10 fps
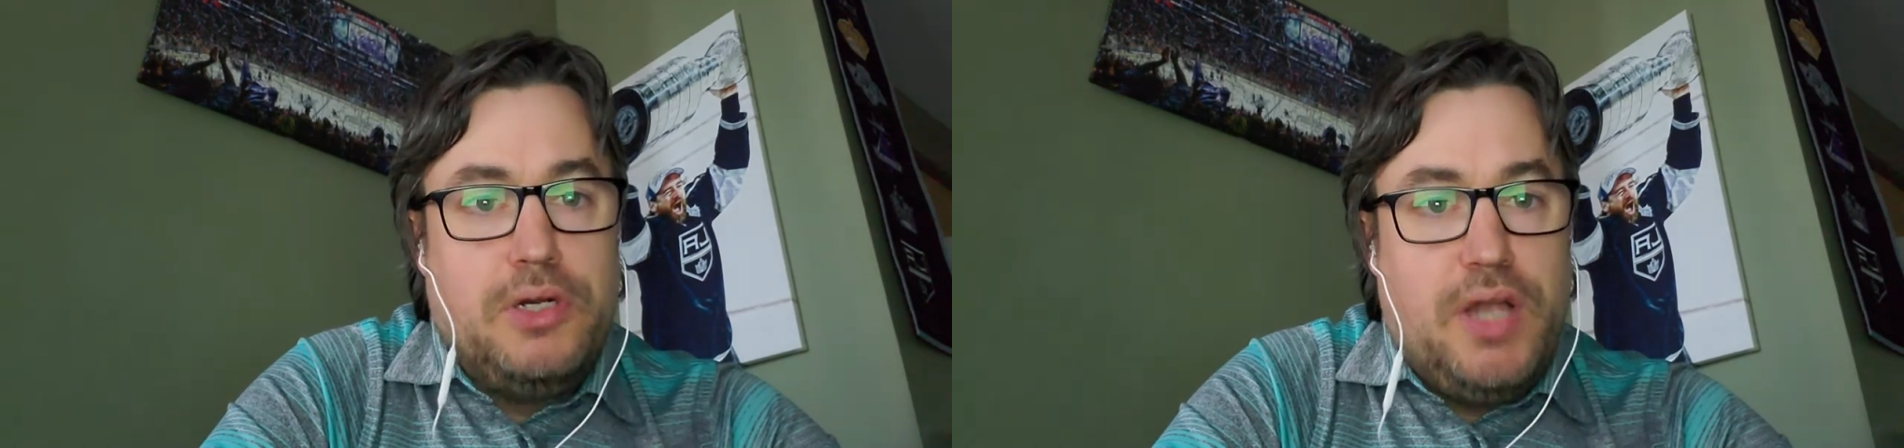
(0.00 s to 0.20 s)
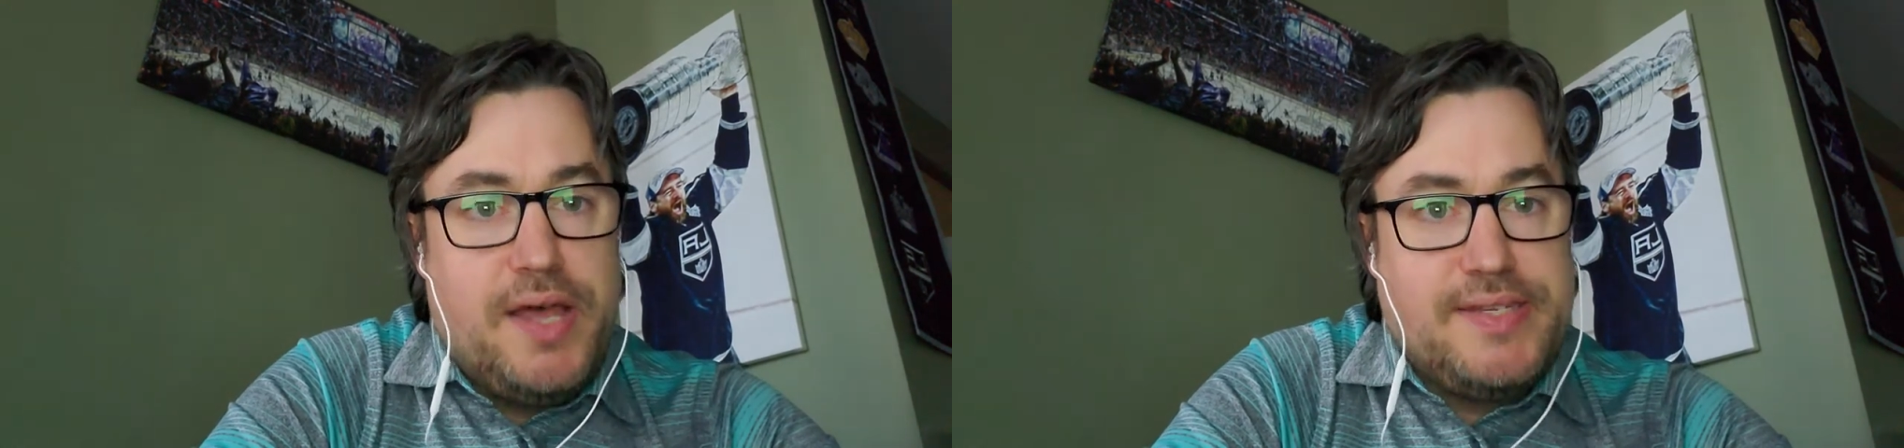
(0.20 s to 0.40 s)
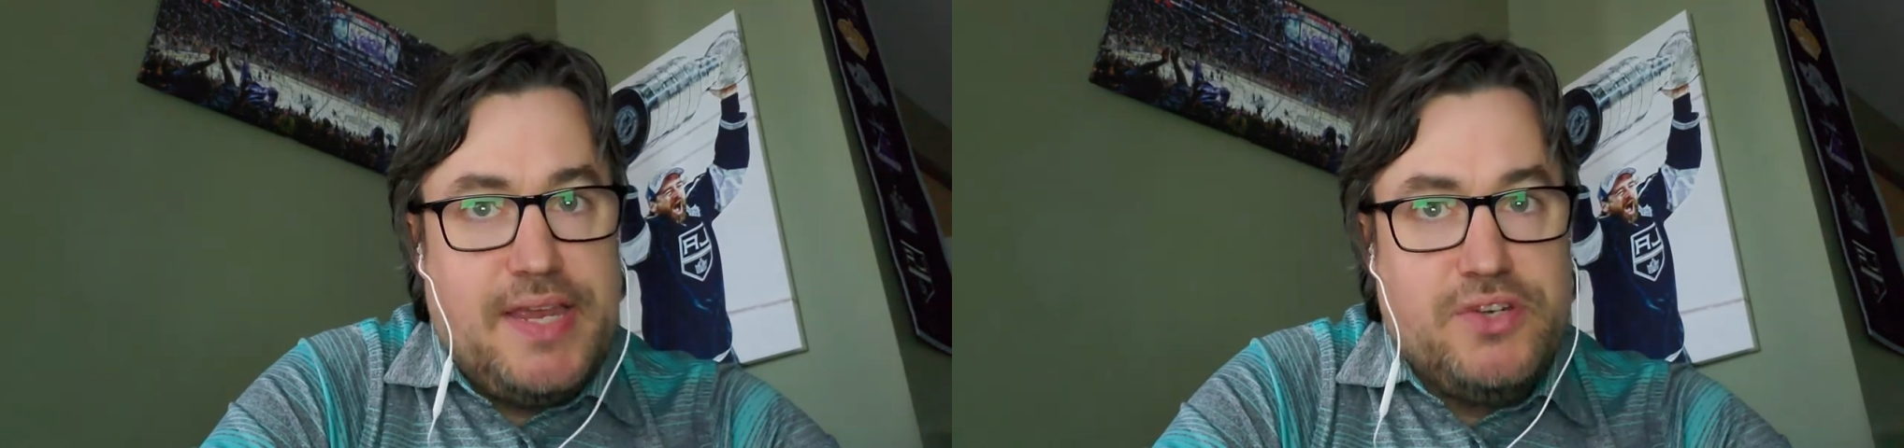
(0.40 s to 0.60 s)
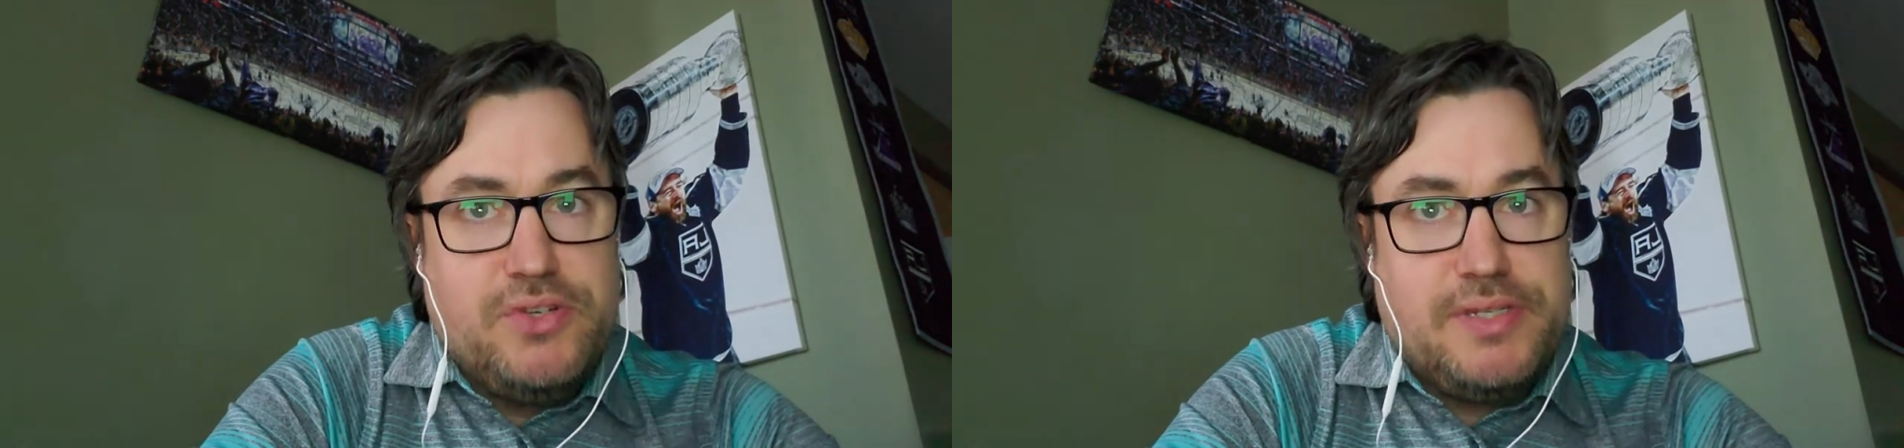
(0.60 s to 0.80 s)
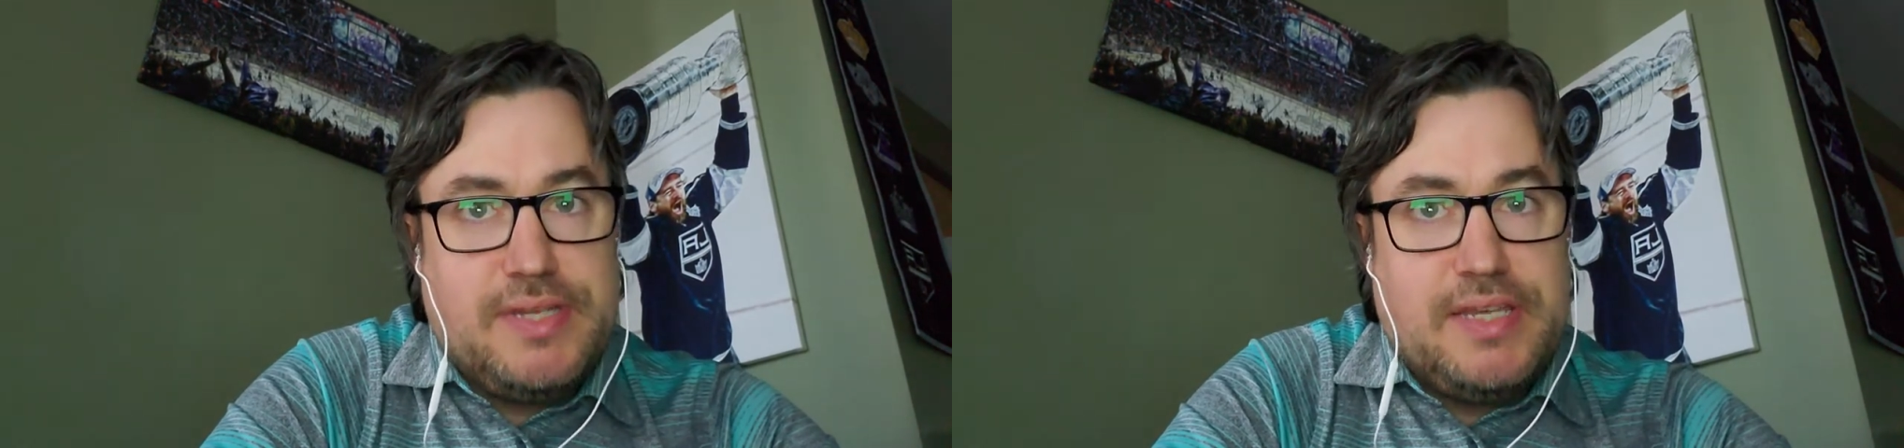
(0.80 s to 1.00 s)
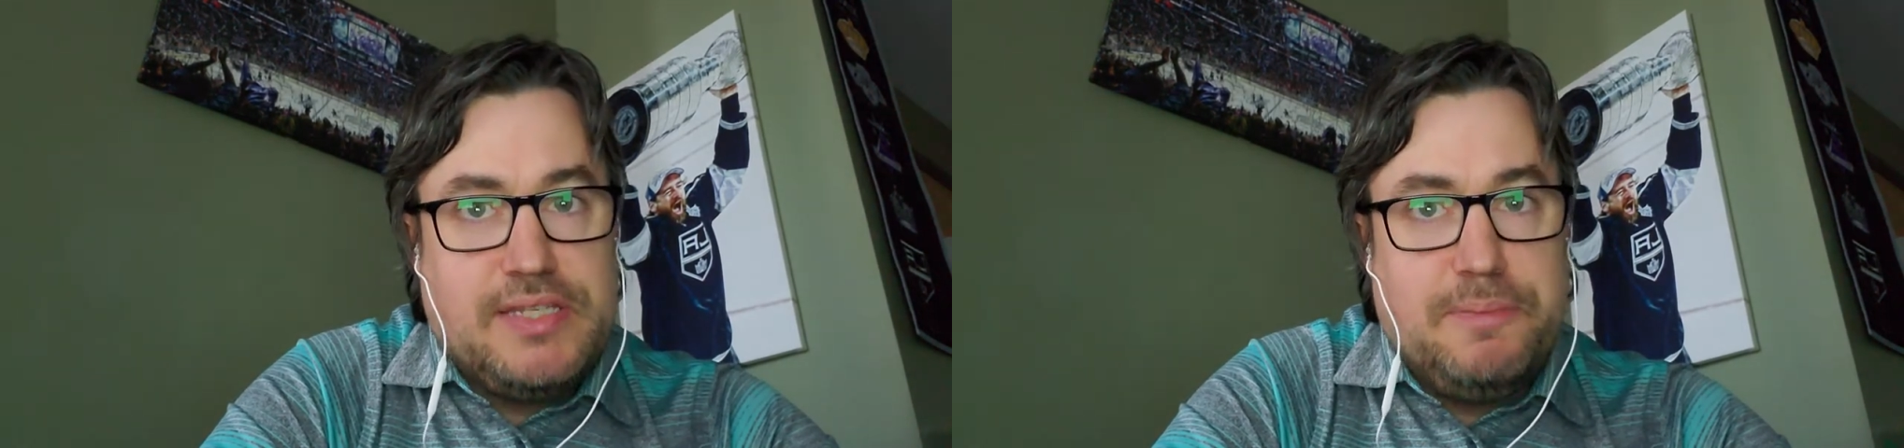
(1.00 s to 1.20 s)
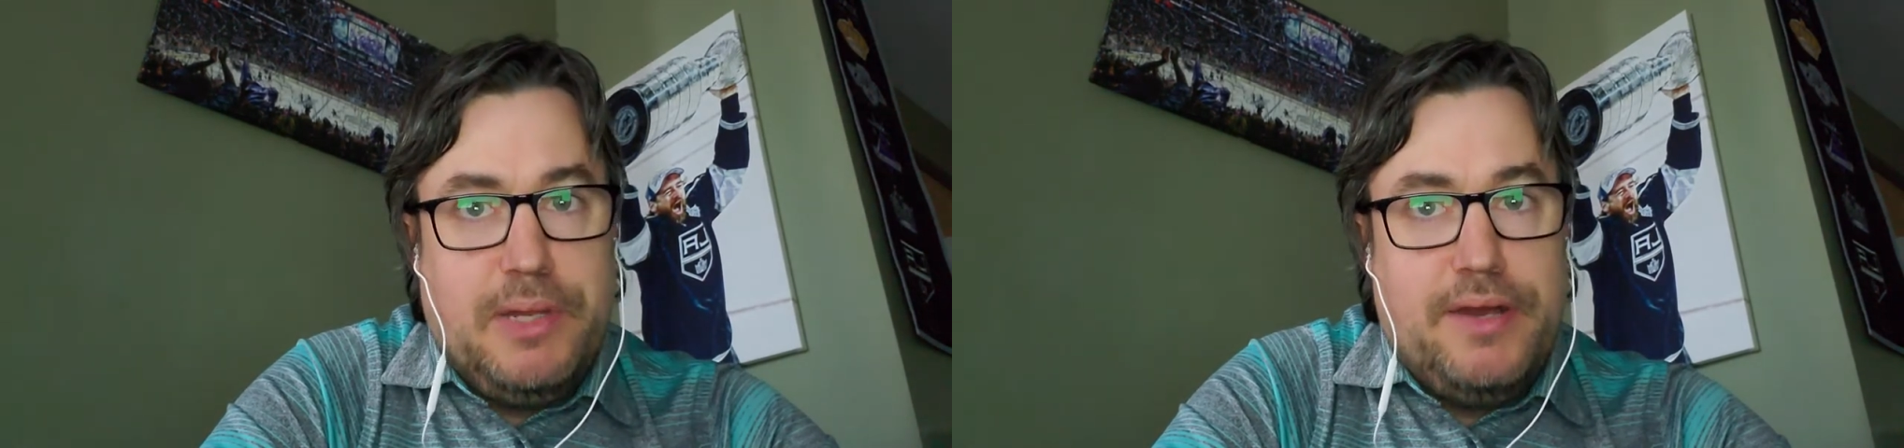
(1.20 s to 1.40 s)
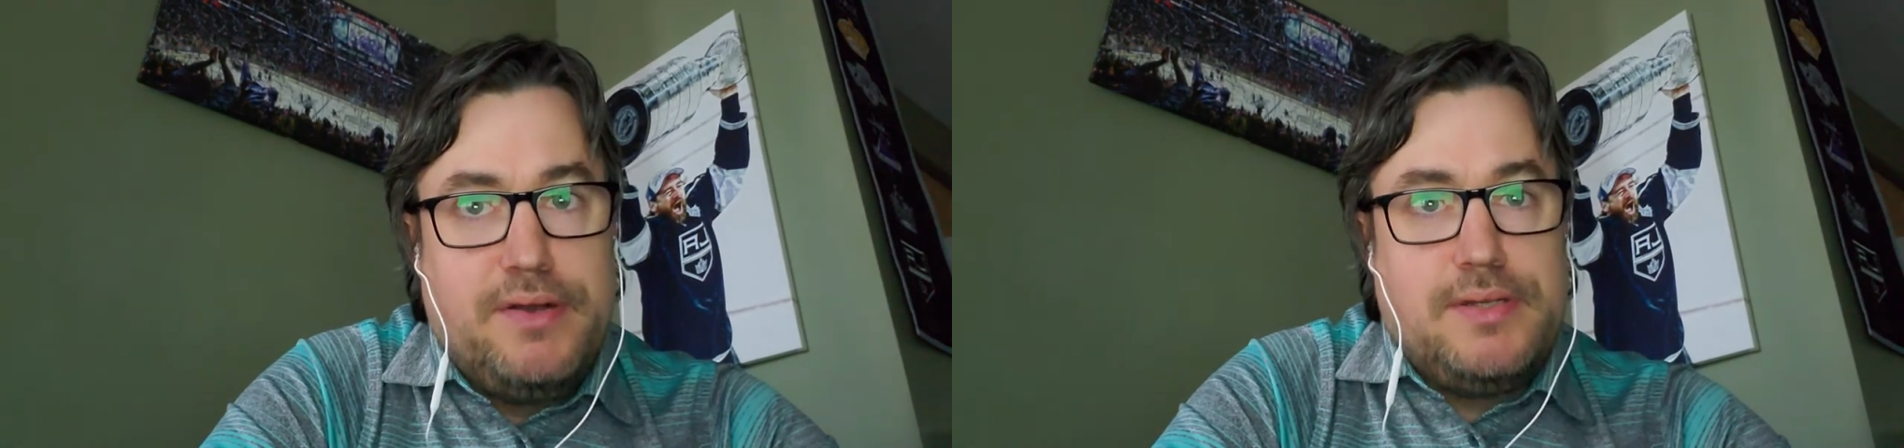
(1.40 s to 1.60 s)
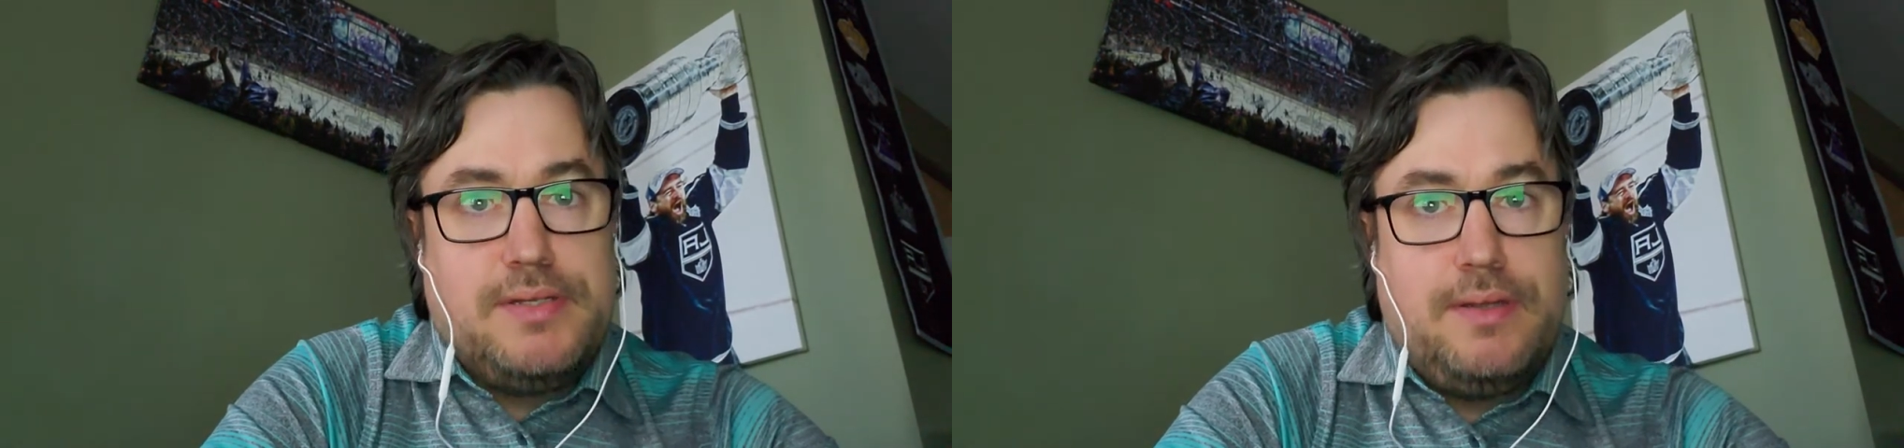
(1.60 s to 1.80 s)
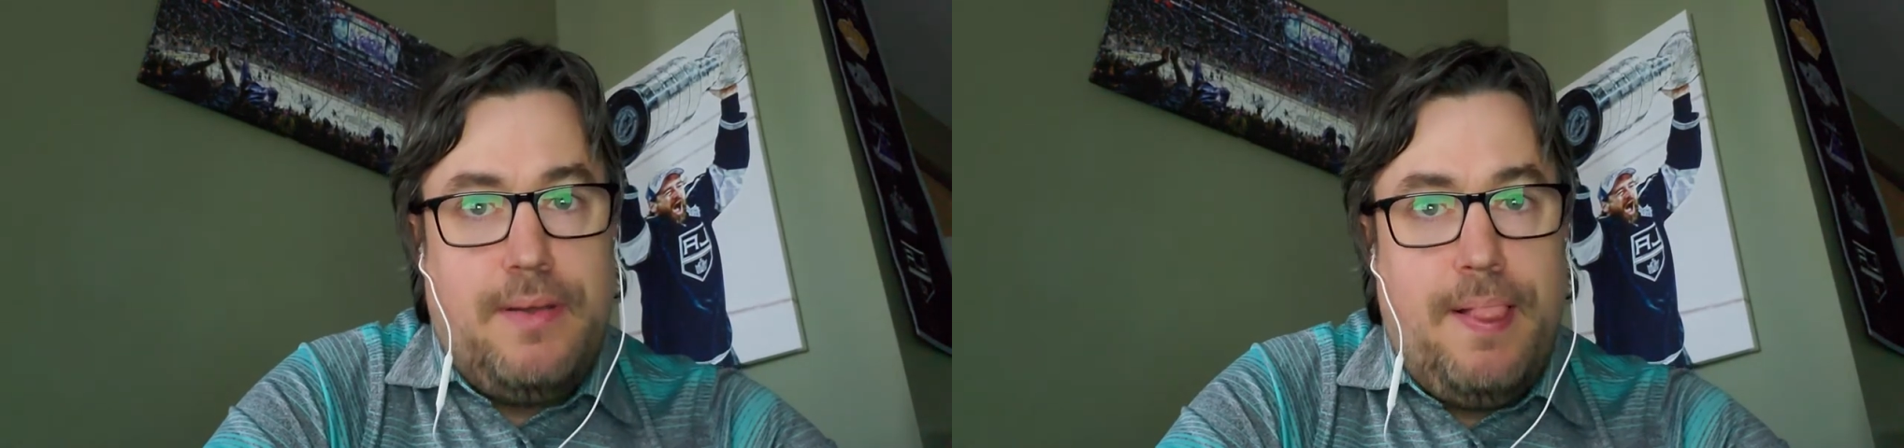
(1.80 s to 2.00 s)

Los Angeles Kings players.